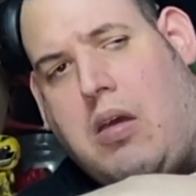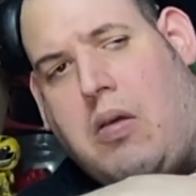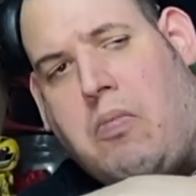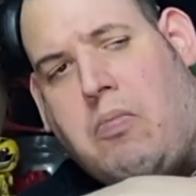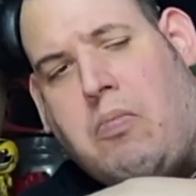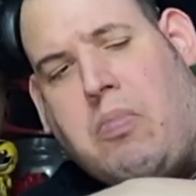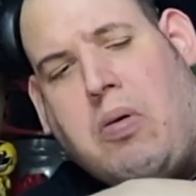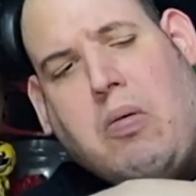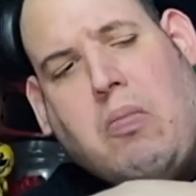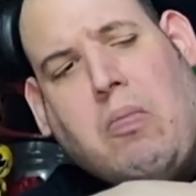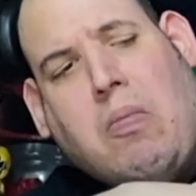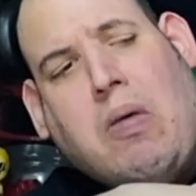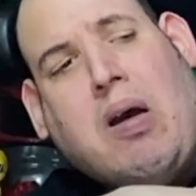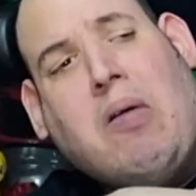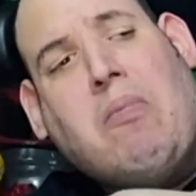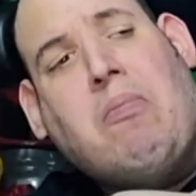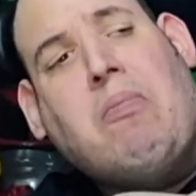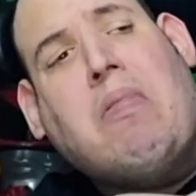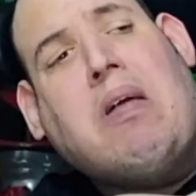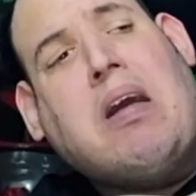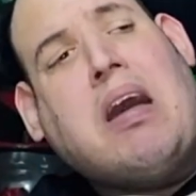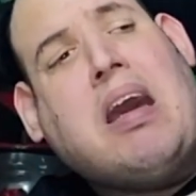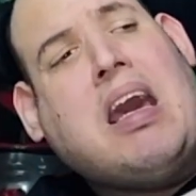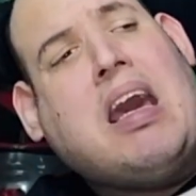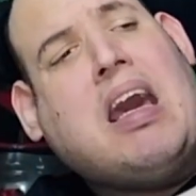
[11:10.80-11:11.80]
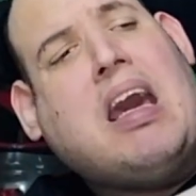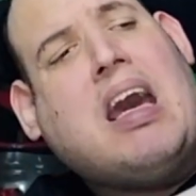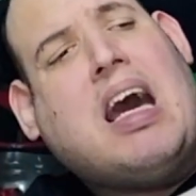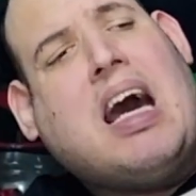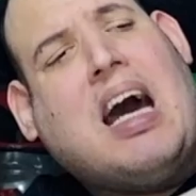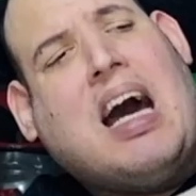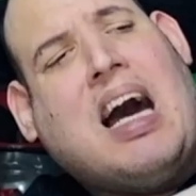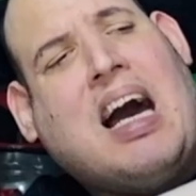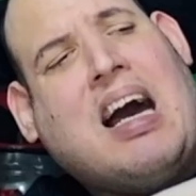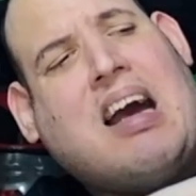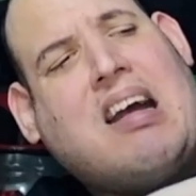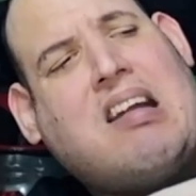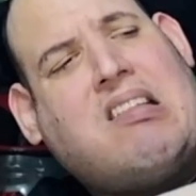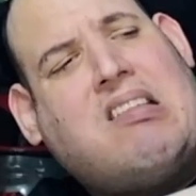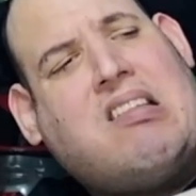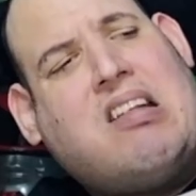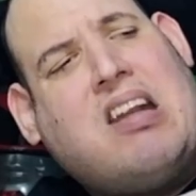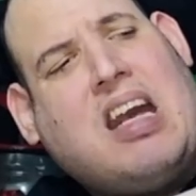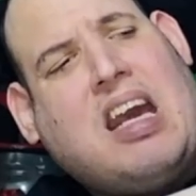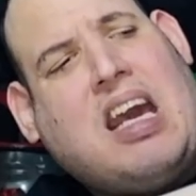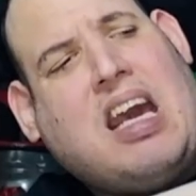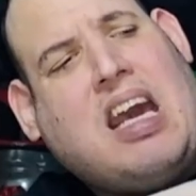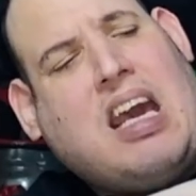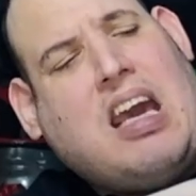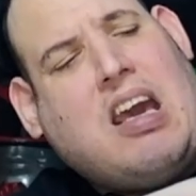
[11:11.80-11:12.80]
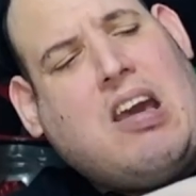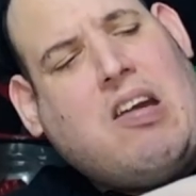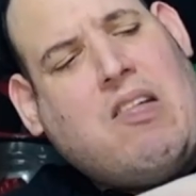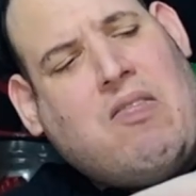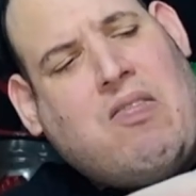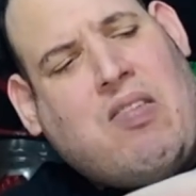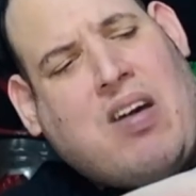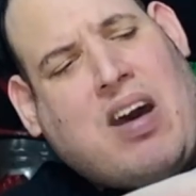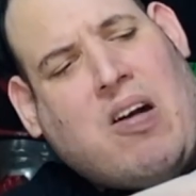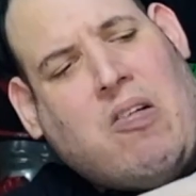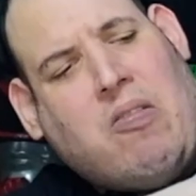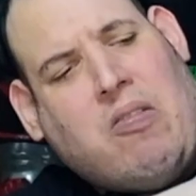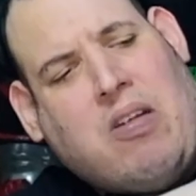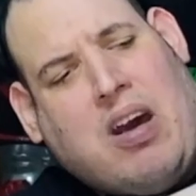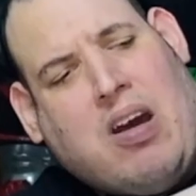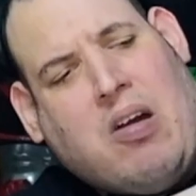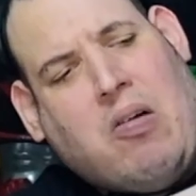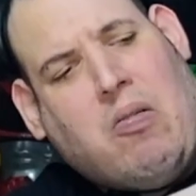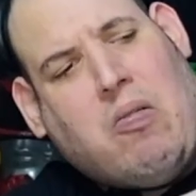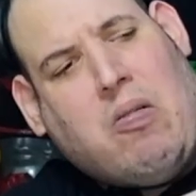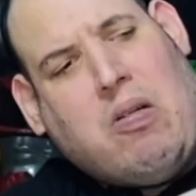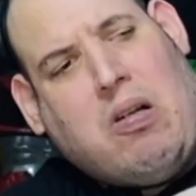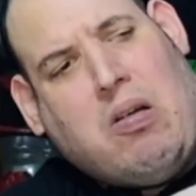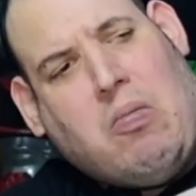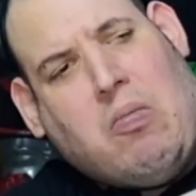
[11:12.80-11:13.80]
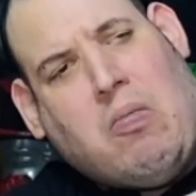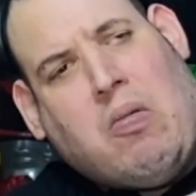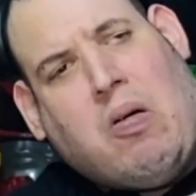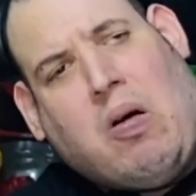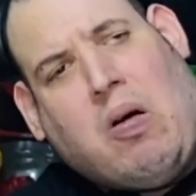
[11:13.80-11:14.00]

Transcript: But when we actually found out what it